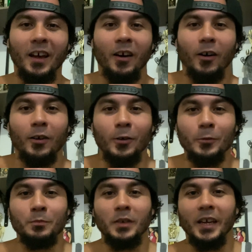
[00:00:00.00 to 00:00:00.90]

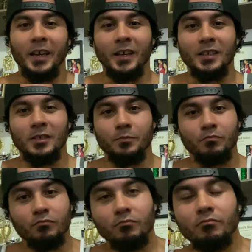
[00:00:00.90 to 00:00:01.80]
and
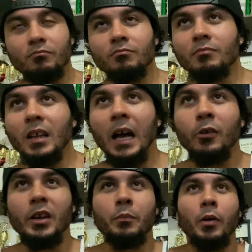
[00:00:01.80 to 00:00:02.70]
I'll
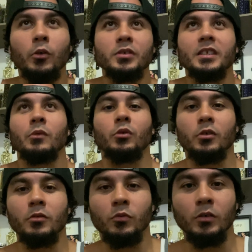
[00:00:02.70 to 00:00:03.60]
keep posting, and
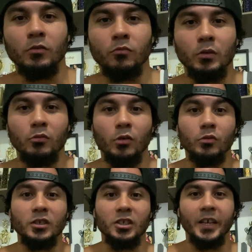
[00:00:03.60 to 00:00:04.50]
we'll grow
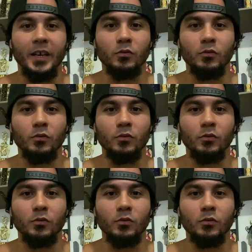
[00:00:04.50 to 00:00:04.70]
this channel